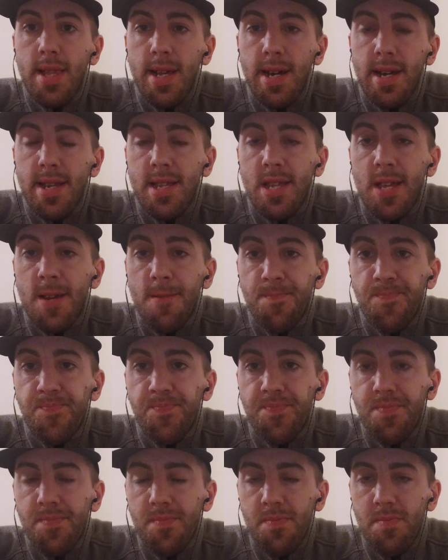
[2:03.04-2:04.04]
list.
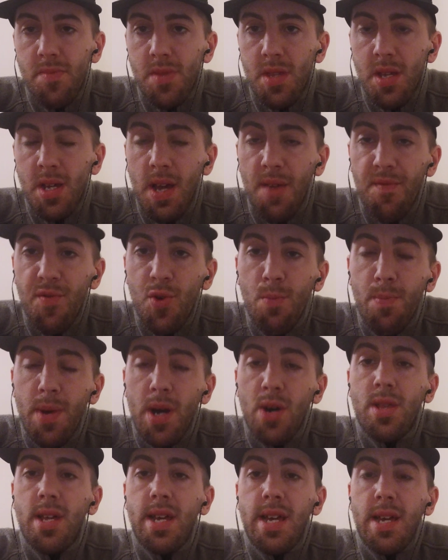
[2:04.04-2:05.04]
If you
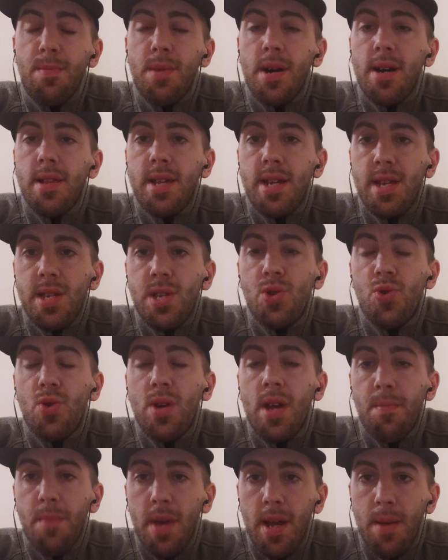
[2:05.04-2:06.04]
build an email list, you
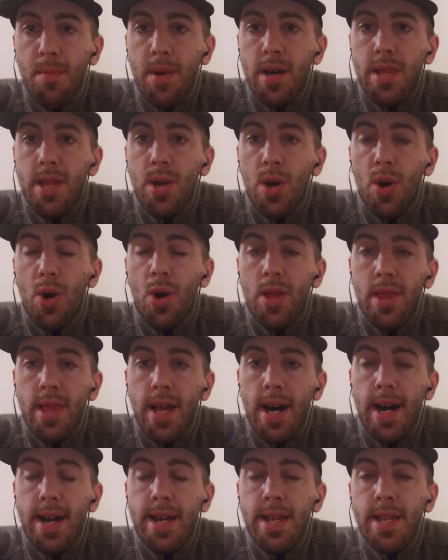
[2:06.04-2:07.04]
can make money
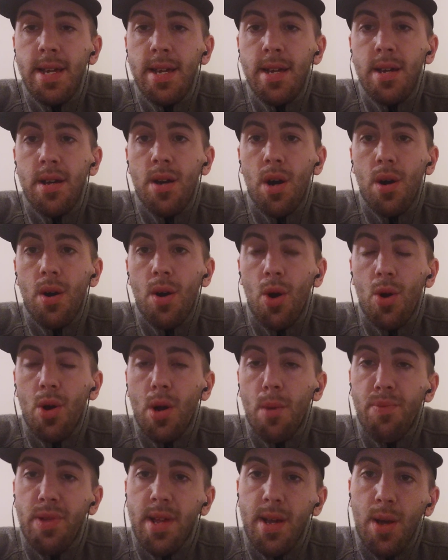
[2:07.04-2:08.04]
online on
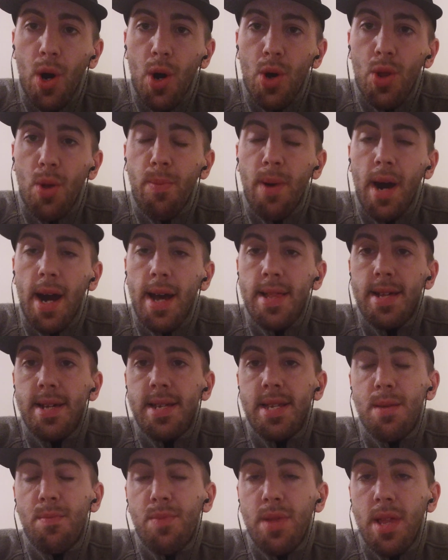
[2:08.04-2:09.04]
complete autopilot
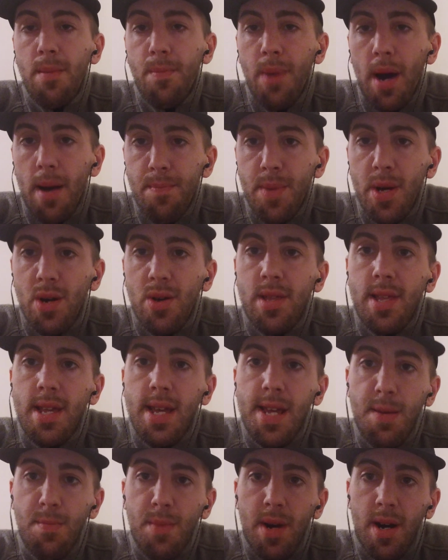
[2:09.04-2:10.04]
simply by building
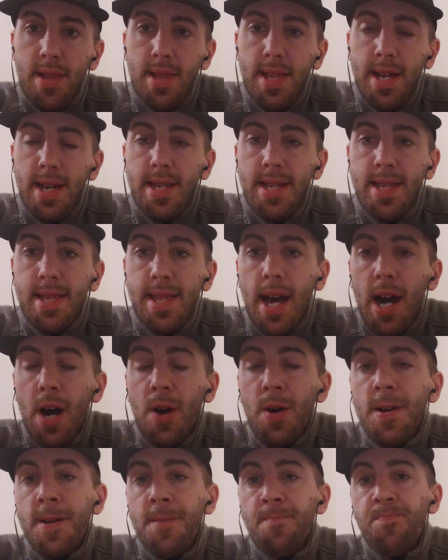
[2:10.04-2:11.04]
an email list.
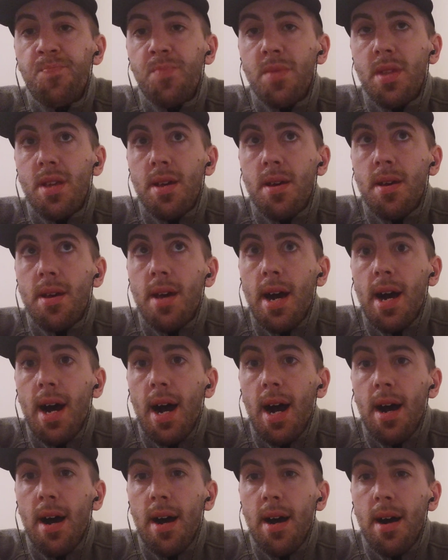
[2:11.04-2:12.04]
Now,
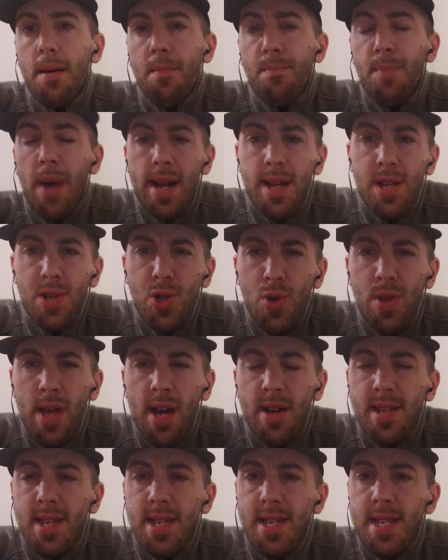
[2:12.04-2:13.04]
uh, back in two
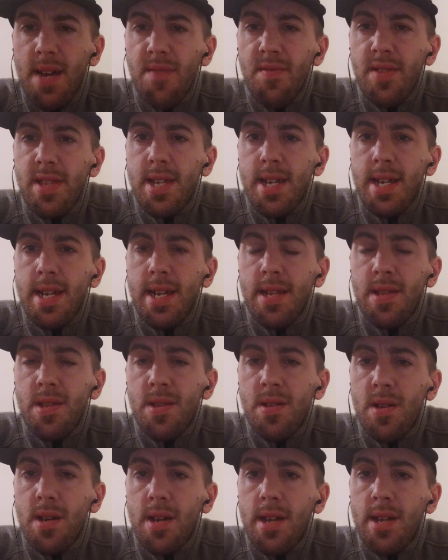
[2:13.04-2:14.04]
thousand
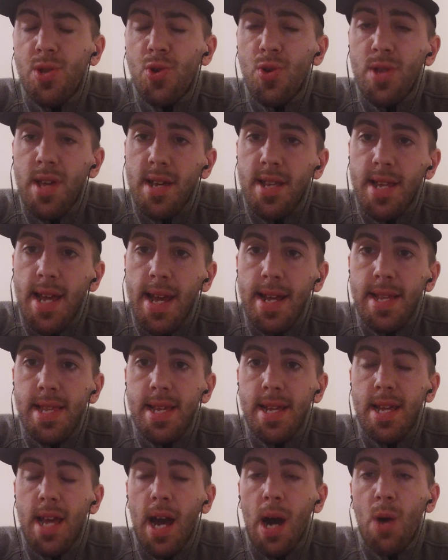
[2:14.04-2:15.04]
seventeen and two thousand
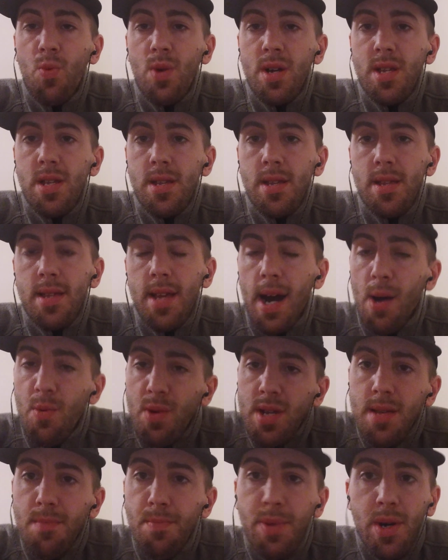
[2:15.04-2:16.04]
eighteen, I wasn't I
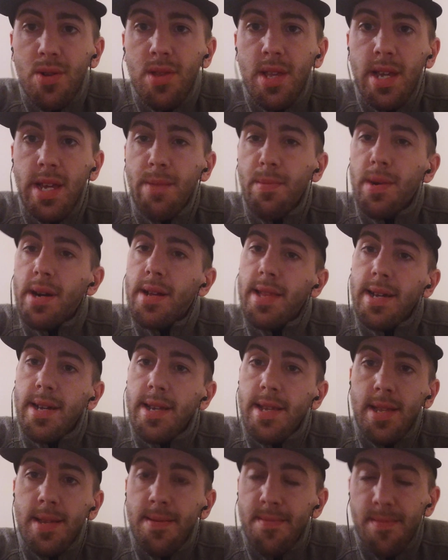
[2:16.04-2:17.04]
wasn't building an email
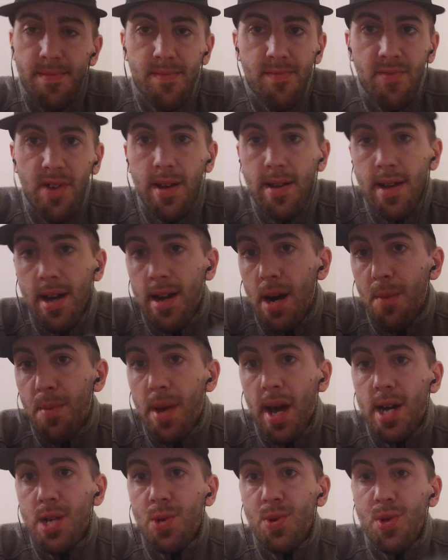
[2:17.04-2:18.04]
list, right? I'll be
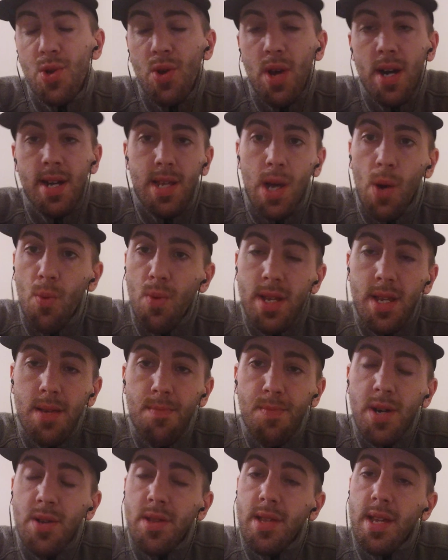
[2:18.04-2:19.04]
honest with you guys, I
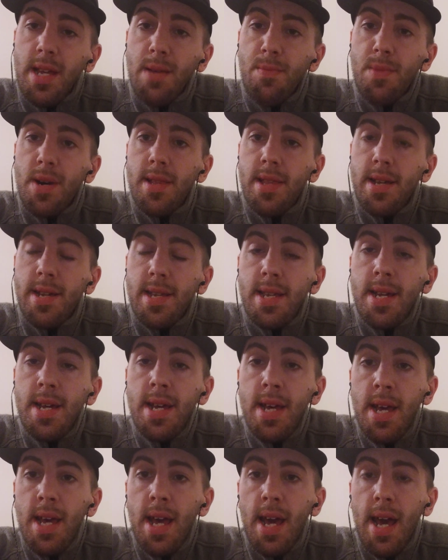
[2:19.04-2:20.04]
wasn't building an email list.
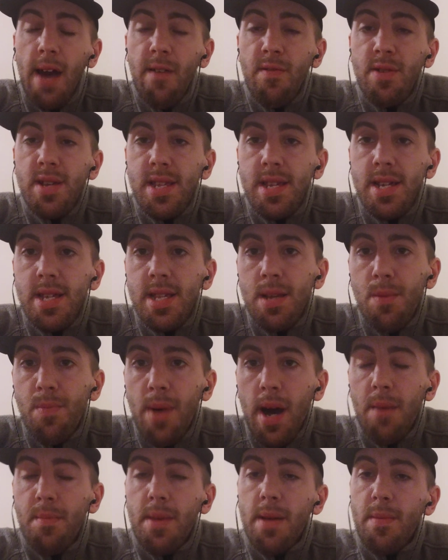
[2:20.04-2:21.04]
Ever since
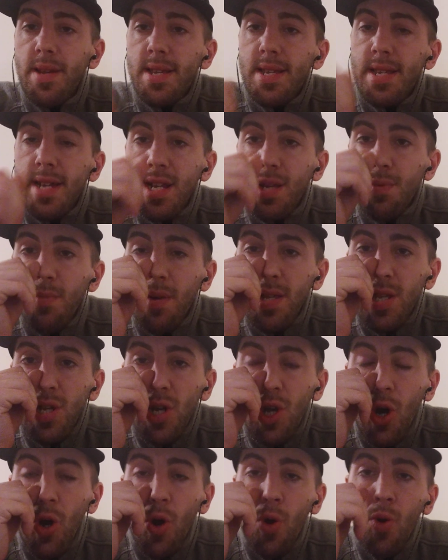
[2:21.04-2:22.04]
about maybe six months
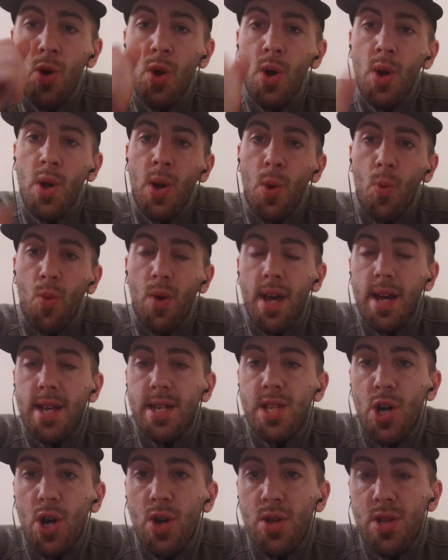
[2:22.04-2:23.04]
ago, when I
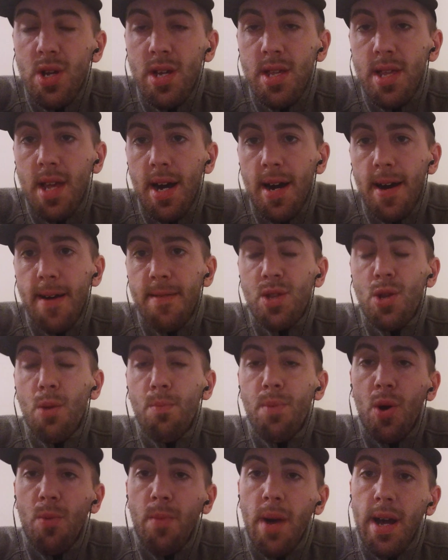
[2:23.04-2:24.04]
started uh, to
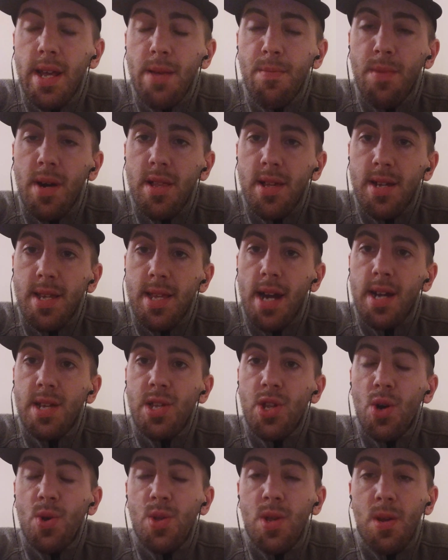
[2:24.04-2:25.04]
build my email list, I
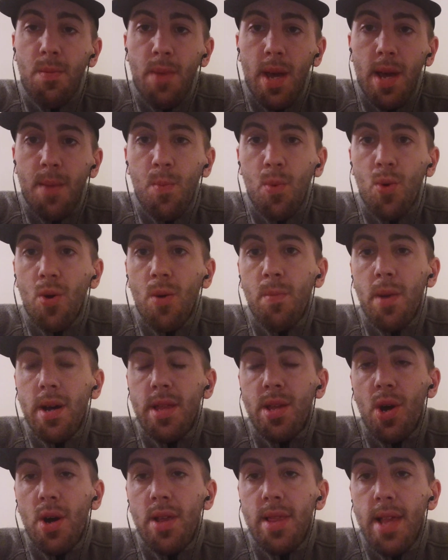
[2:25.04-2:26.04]
started to make more
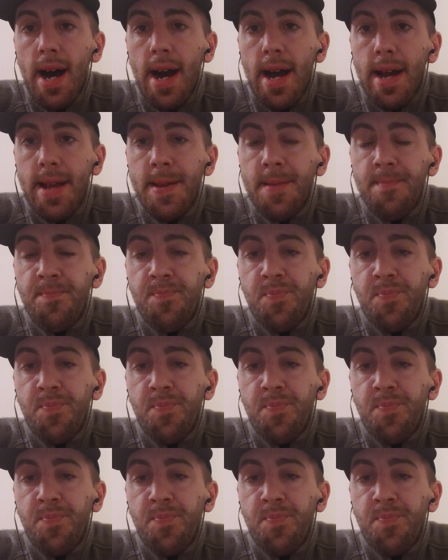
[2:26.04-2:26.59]
money online